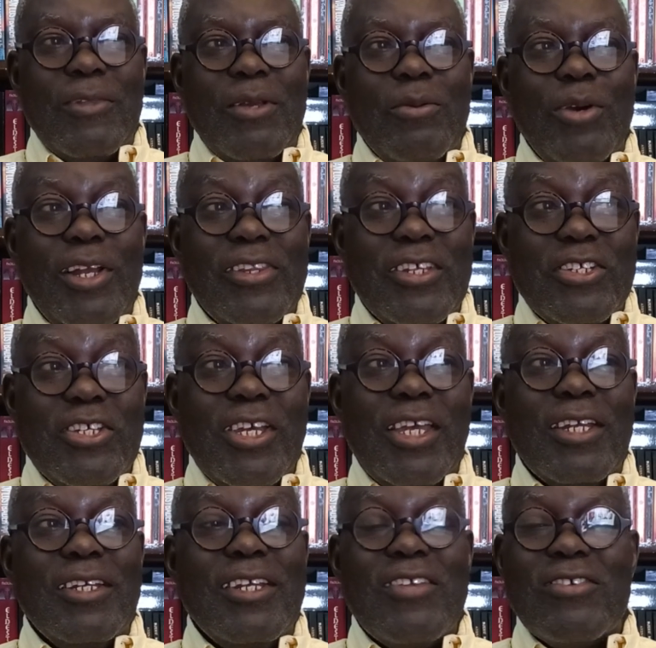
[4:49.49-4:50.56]
while the
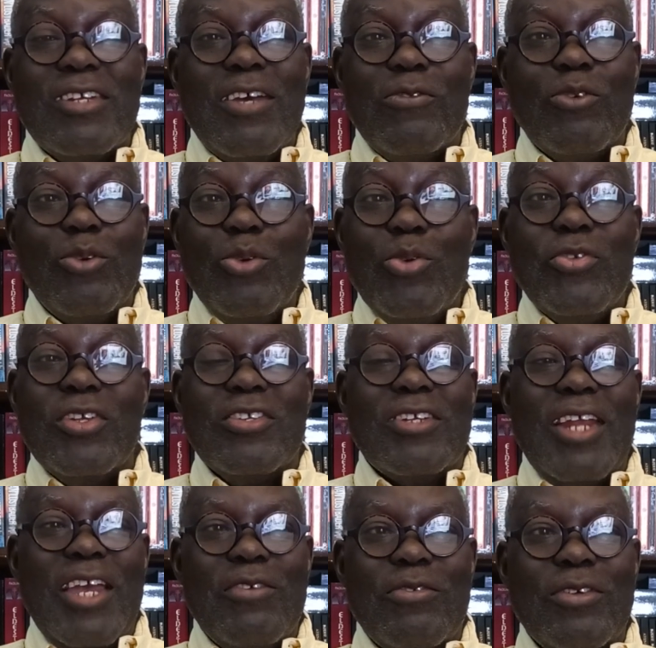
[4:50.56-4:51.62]
chicken doesn't have to lose its
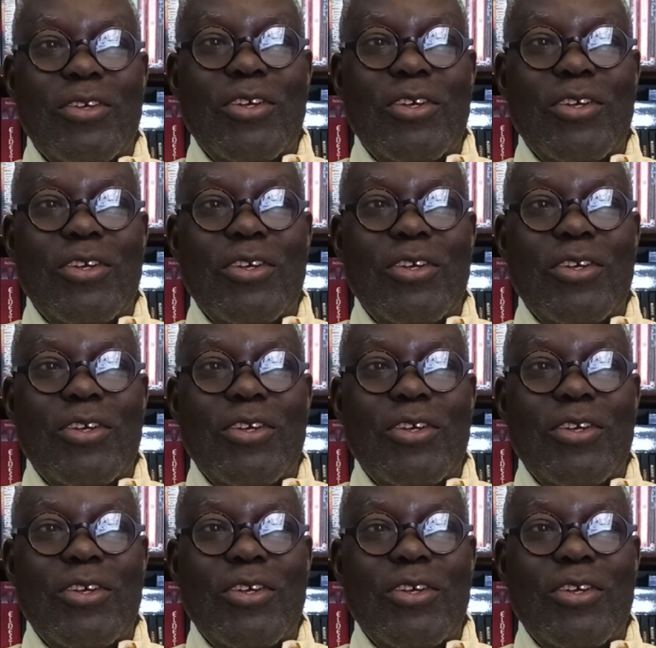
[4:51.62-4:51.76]
life